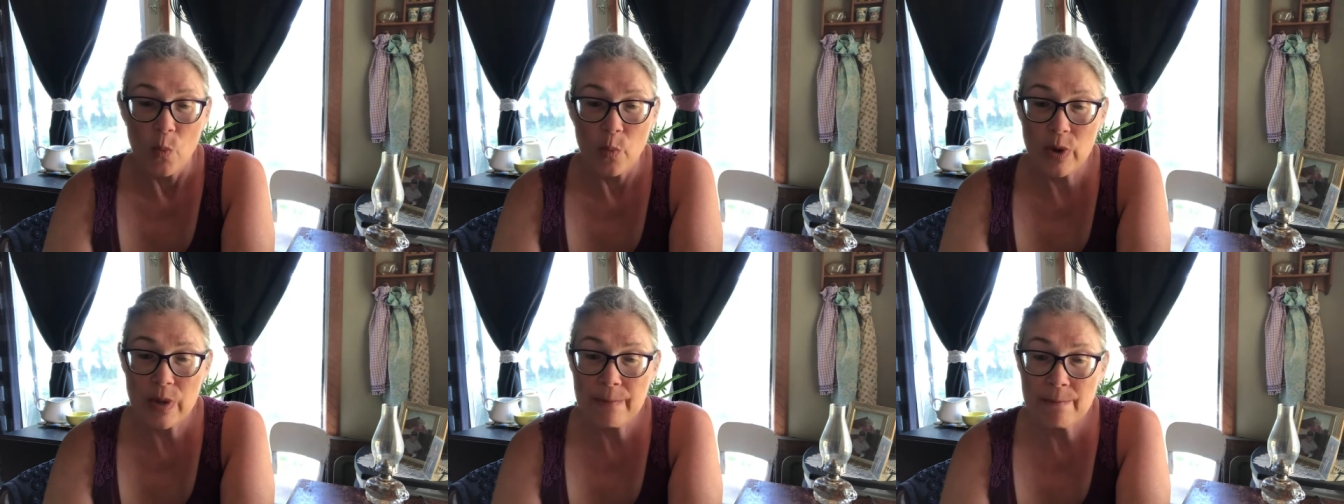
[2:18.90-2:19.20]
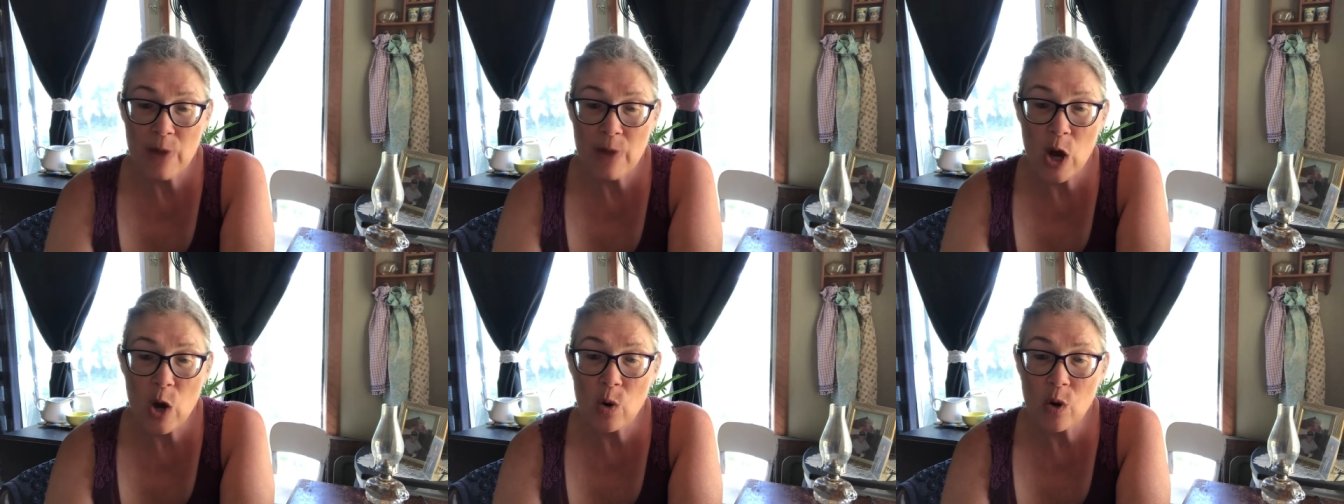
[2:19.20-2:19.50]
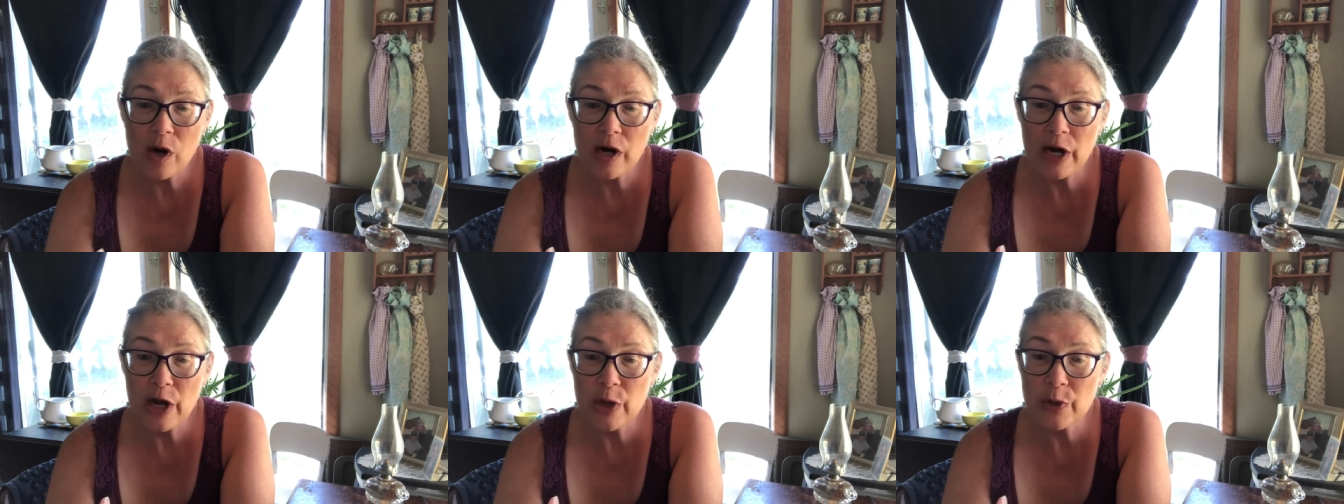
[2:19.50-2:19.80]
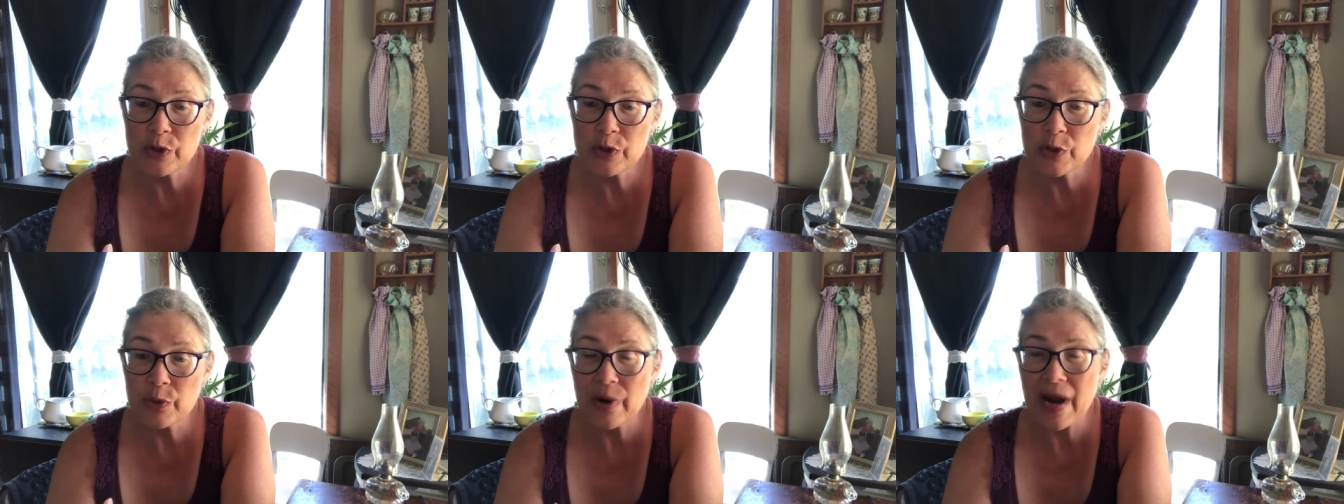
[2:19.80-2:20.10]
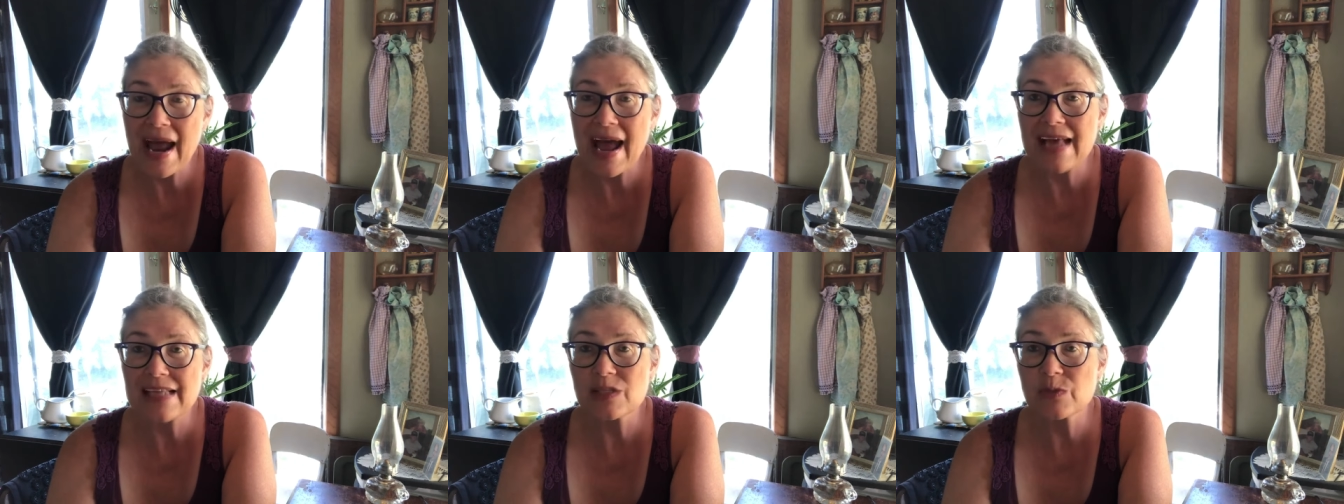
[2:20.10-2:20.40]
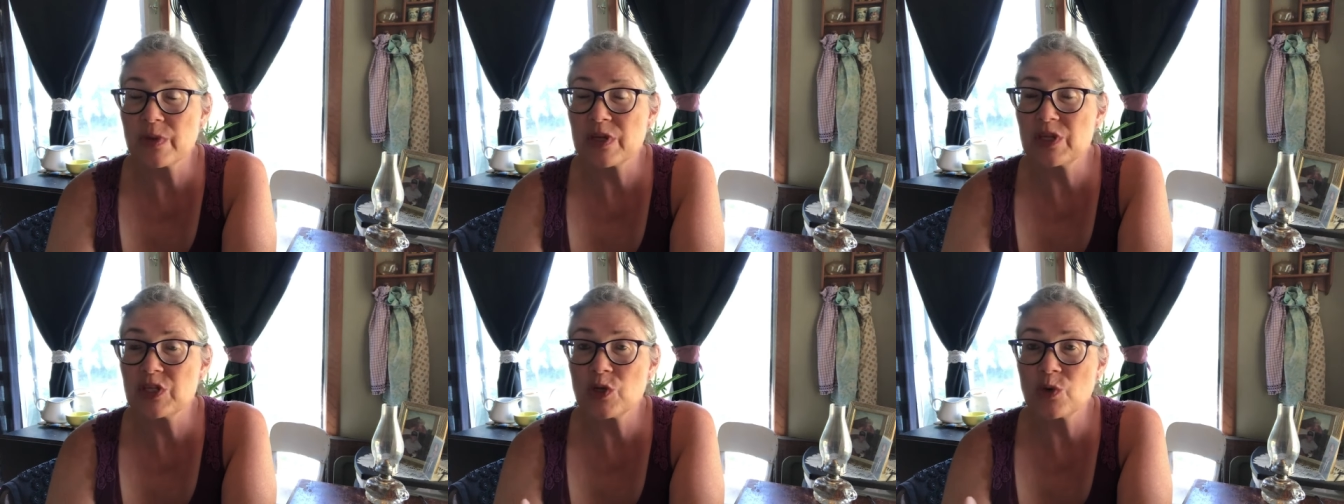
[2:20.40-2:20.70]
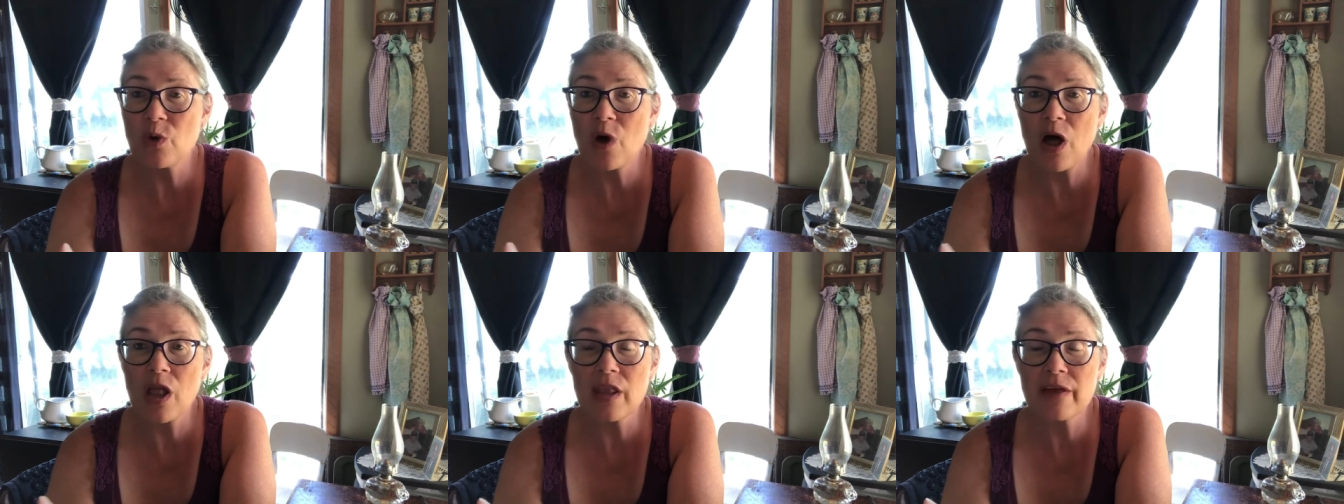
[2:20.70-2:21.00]
We mow our own grass. We
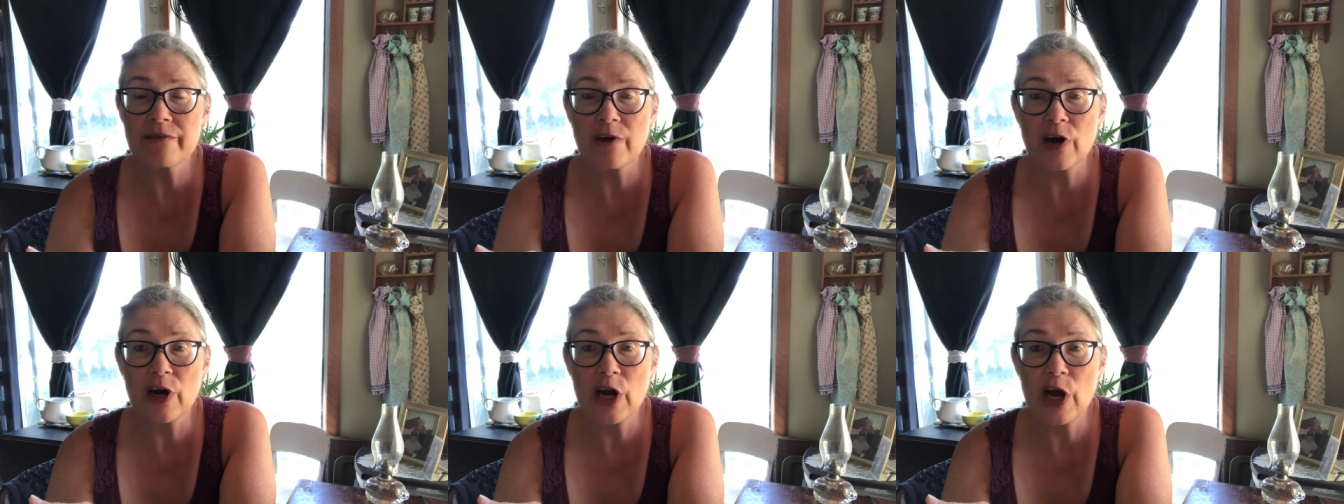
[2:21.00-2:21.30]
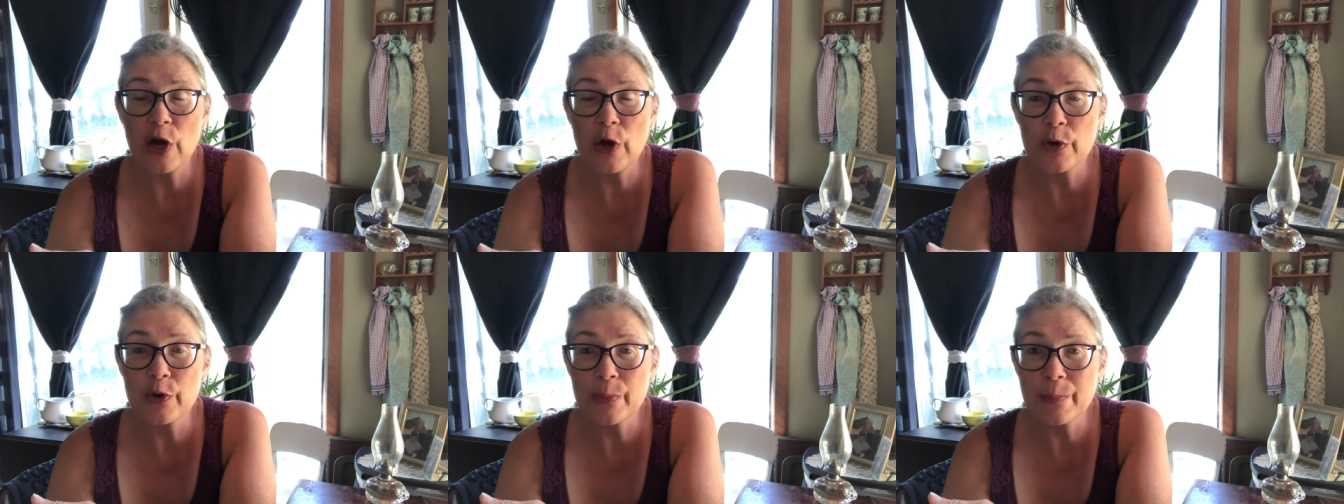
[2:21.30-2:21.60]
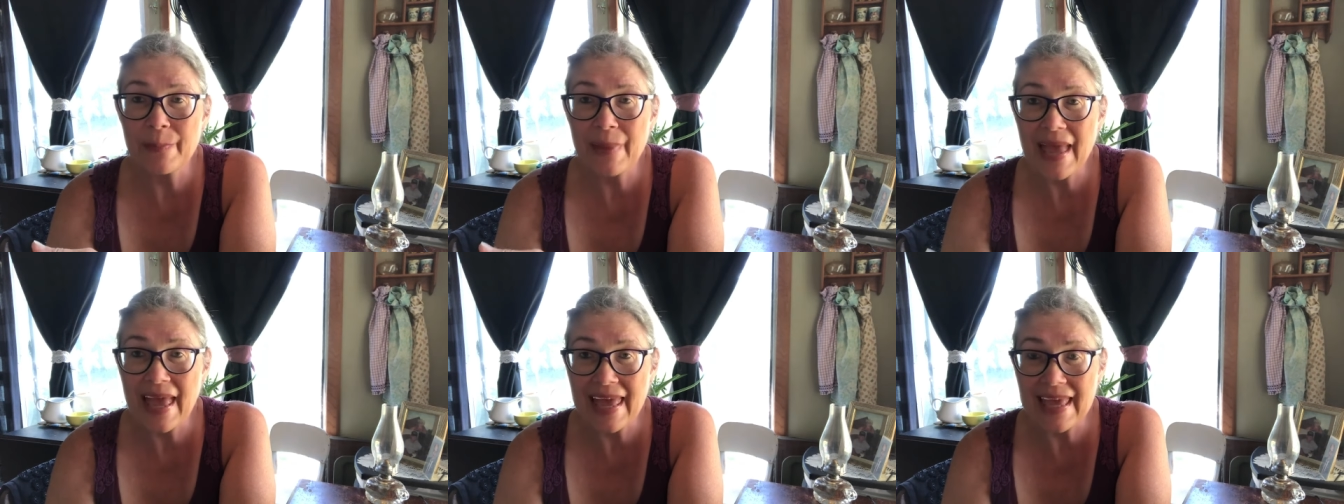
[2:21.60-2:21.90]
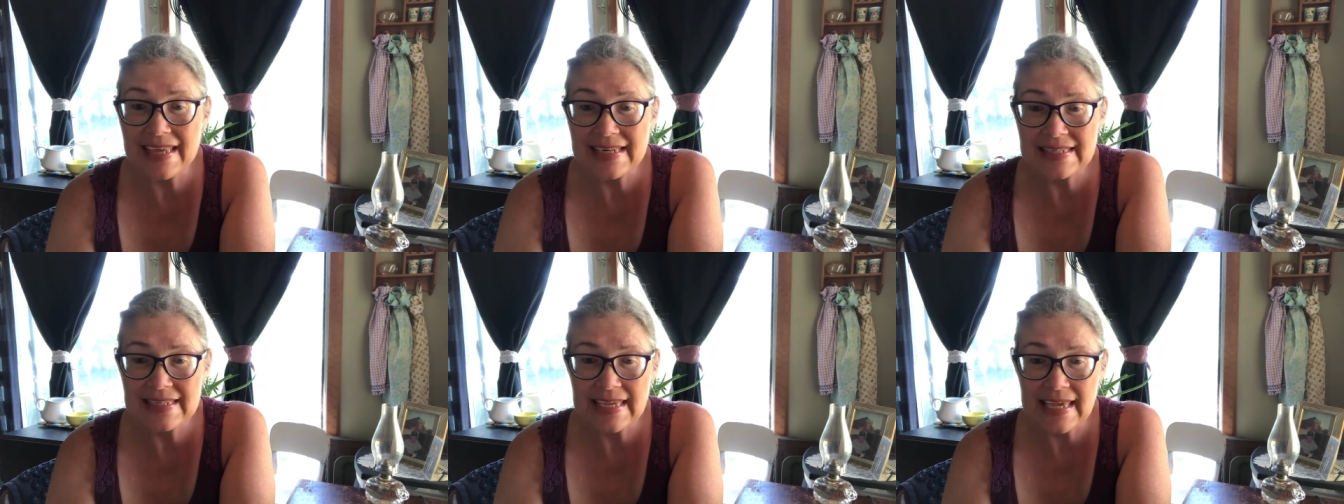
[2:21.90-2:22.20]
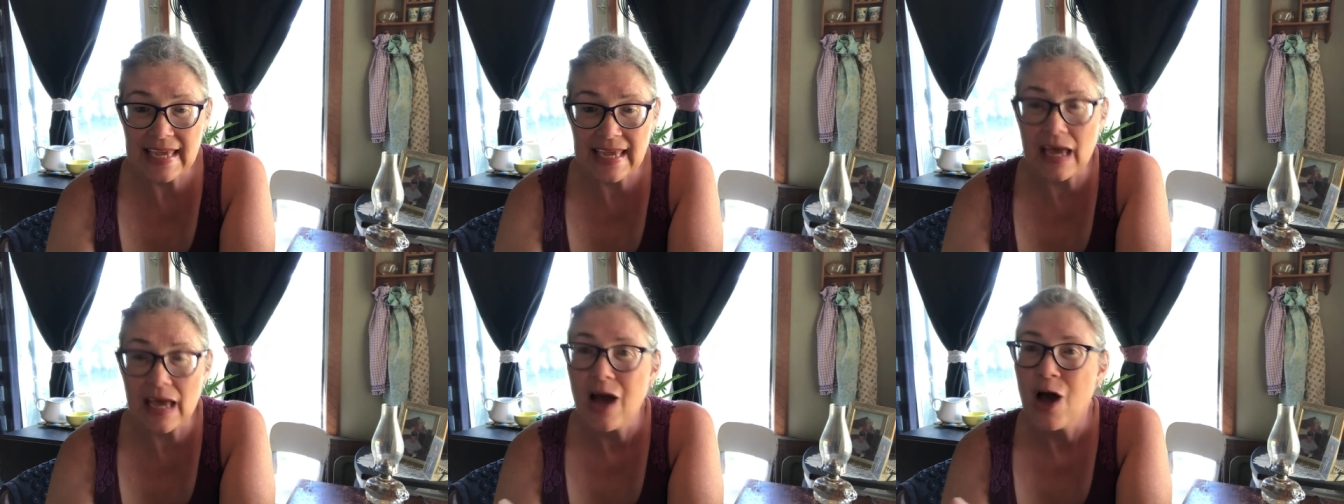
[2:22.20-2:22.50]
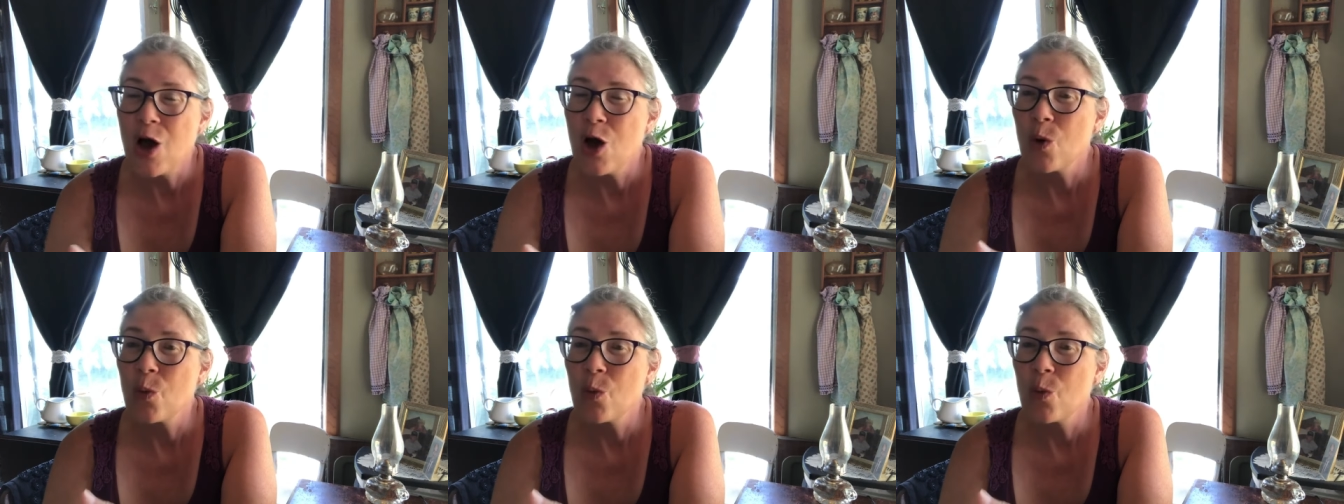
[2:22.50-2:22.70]
do all of our own painting.